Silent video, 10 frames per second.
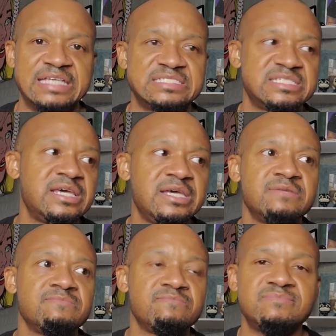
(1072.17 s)
That's
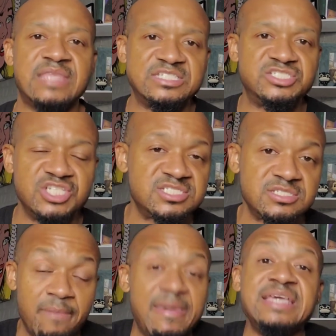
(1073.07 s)
that's
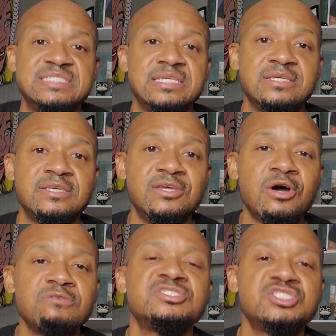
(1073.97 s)
just amazing. You
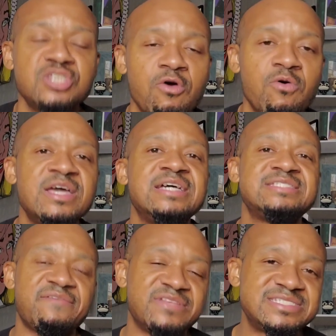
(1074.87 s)
know, so
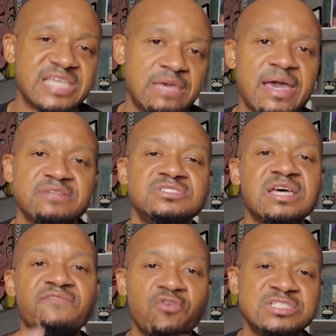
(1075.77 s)
to have the same actors
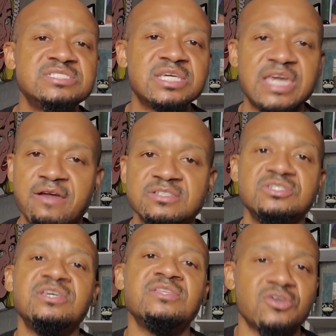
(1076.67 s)
that voices the
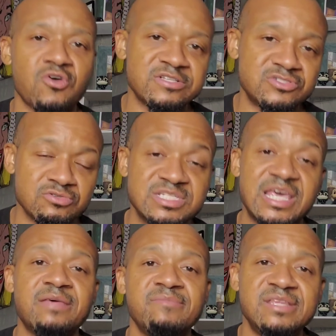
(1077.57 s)
character in the cartoons and
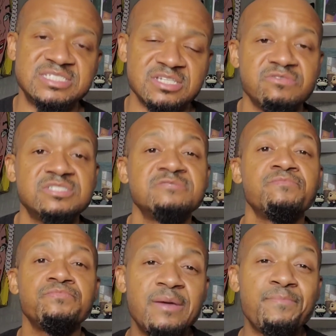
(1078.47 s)
animated series
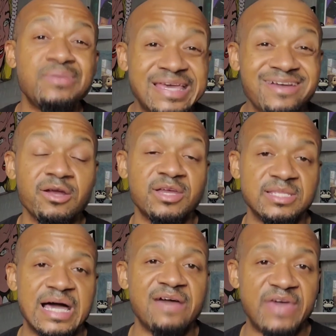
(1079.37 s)
play her
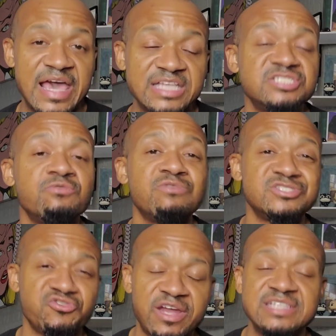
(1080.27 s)
in live action
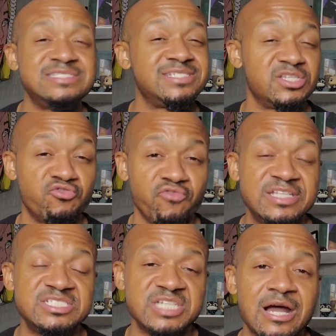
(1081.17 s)
was great. She did a
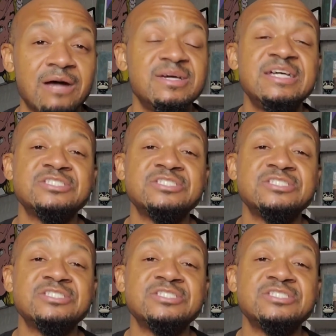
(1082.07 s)
great job.